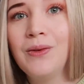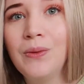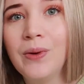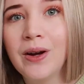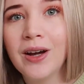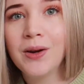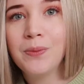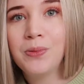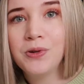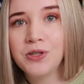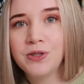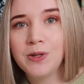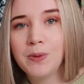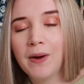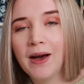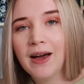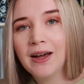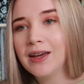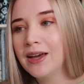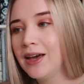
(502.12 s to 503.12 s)
we're going to push you
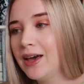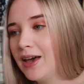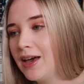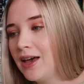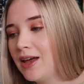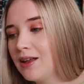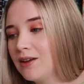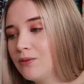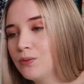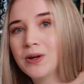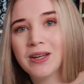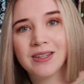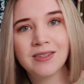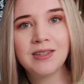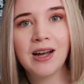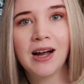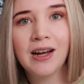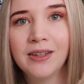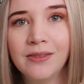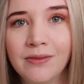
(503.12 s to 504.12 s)
back and we'll get
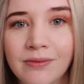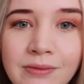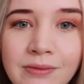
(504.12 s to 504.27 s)
started.